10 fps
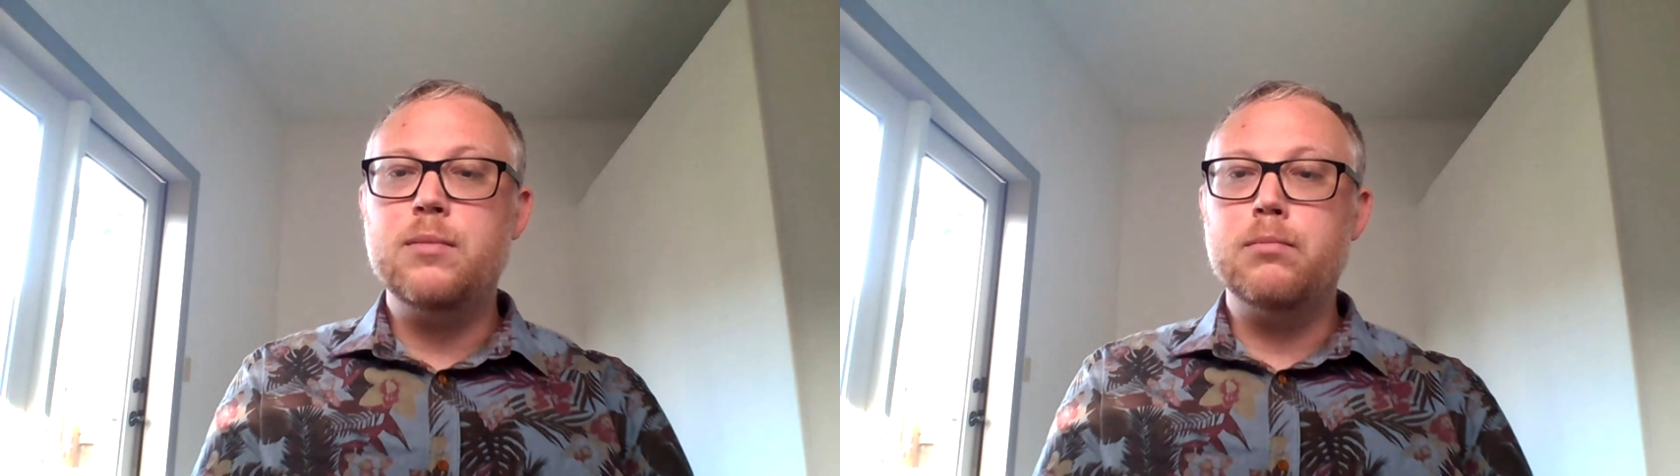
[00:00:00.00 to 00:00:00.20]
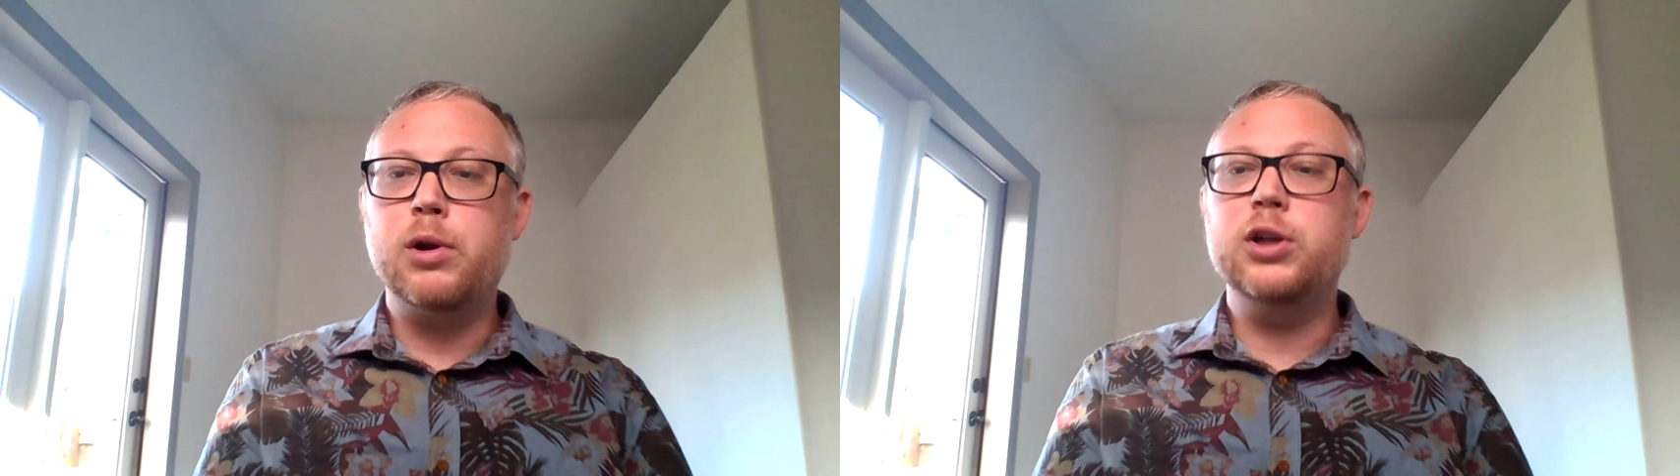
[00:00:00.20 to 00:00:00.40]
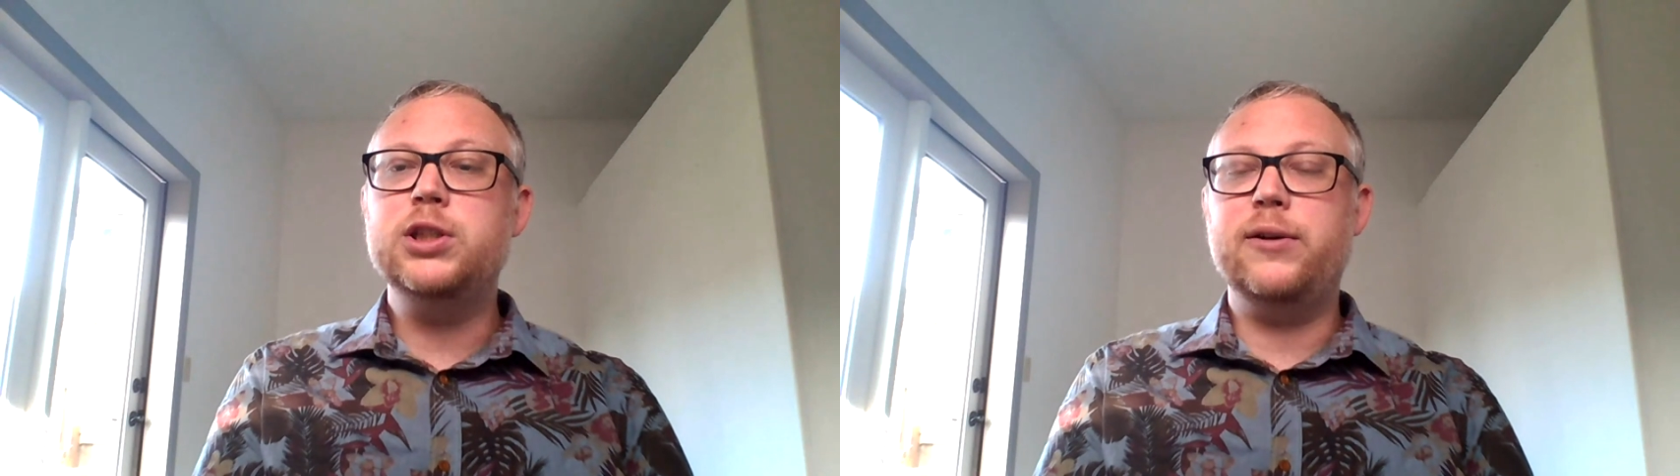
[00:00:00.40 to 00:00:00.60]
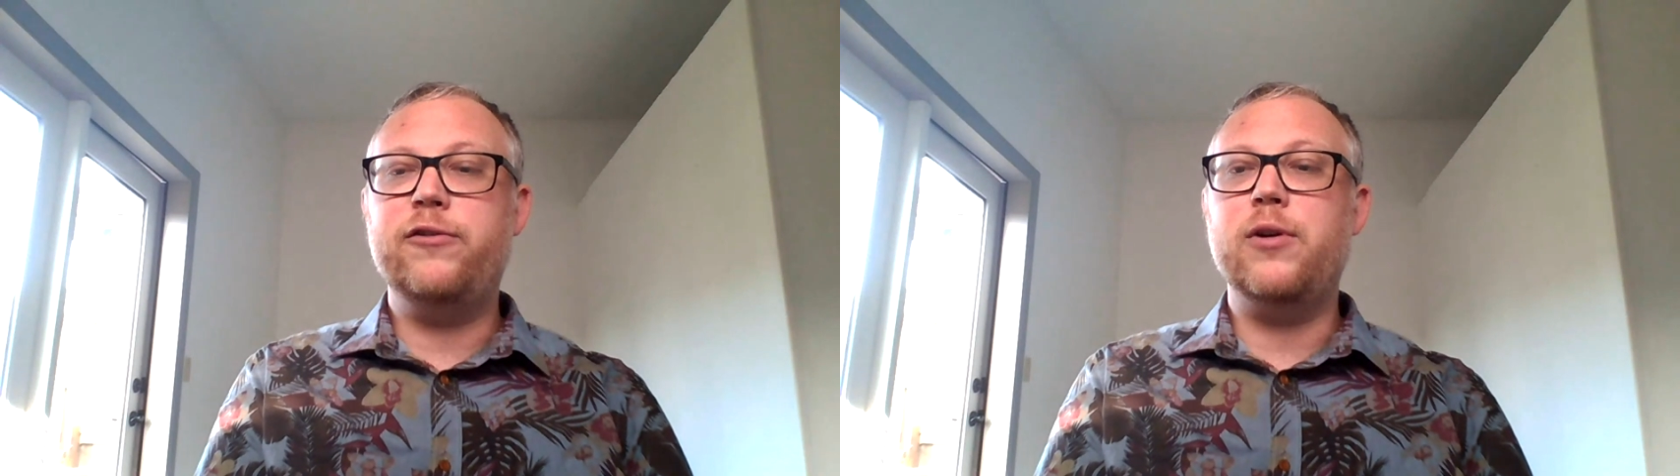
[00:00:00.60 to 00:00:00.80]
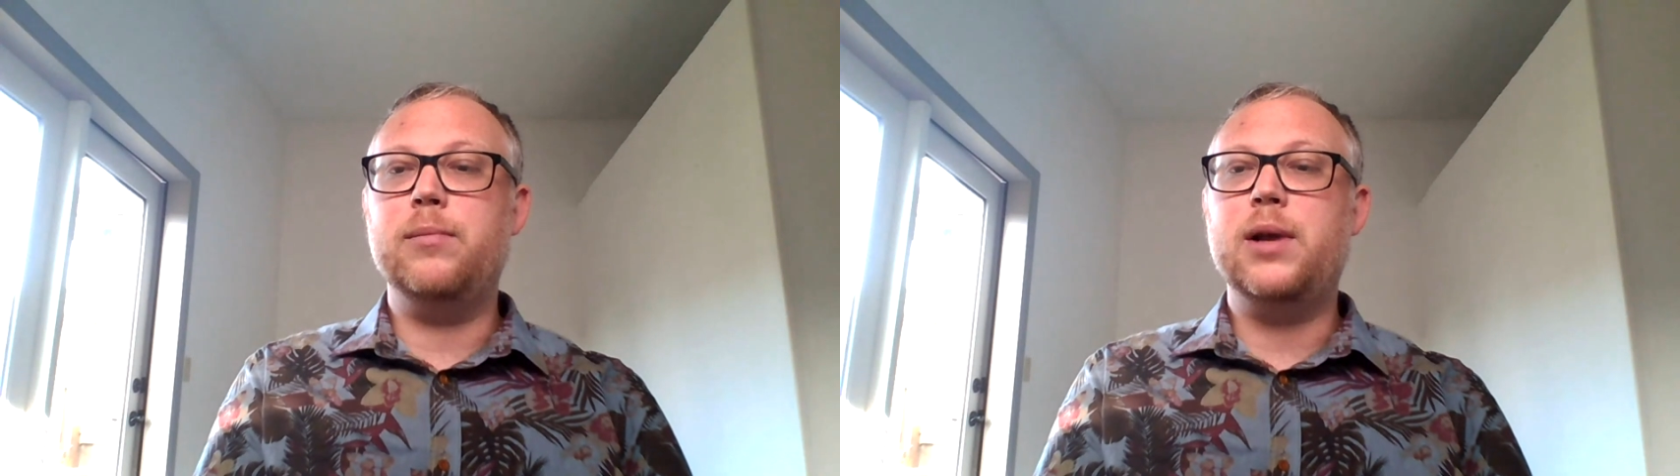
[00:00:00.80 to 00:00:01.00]
emerging
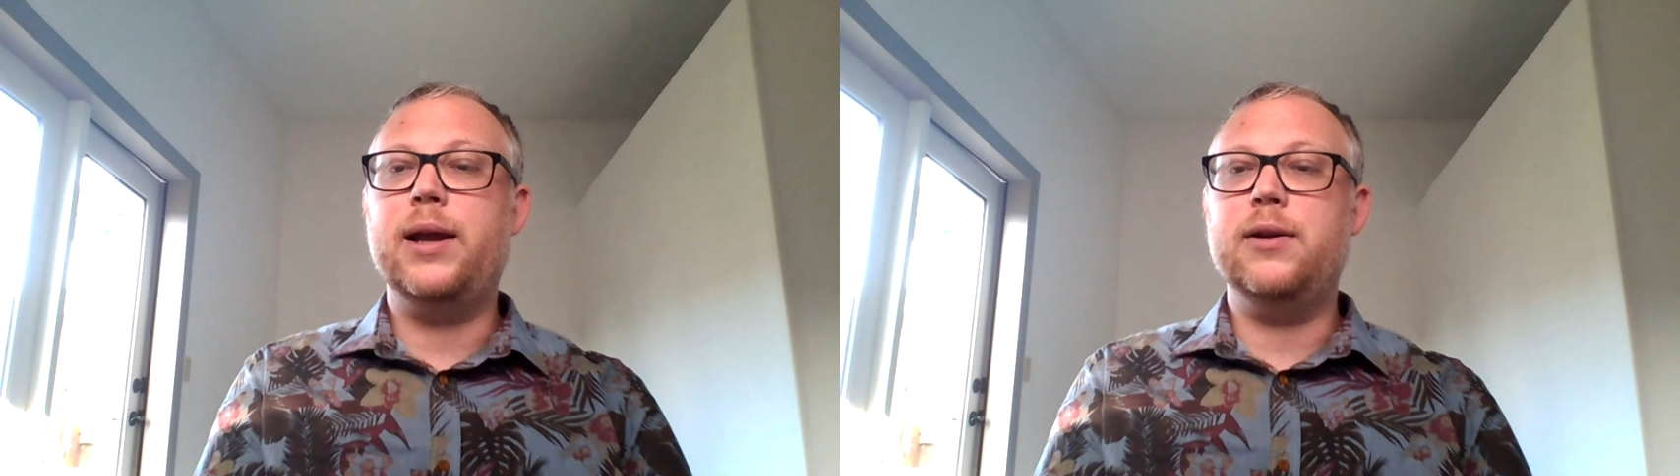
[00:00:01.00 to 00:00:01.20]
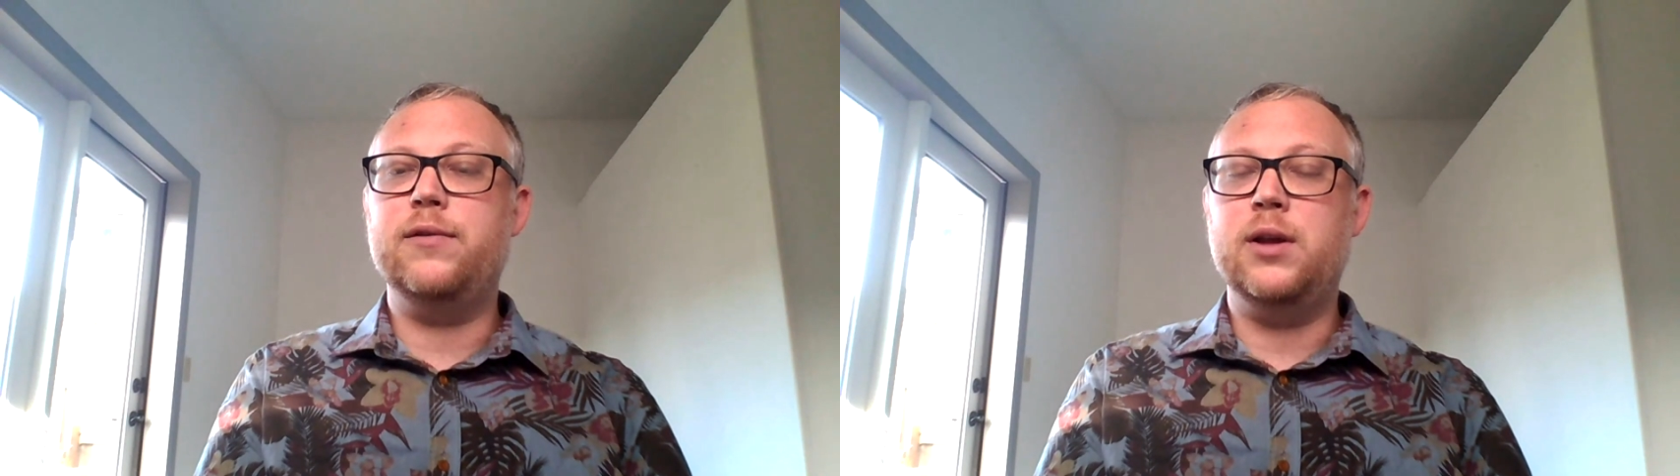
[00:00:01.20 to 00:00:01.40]
from kind of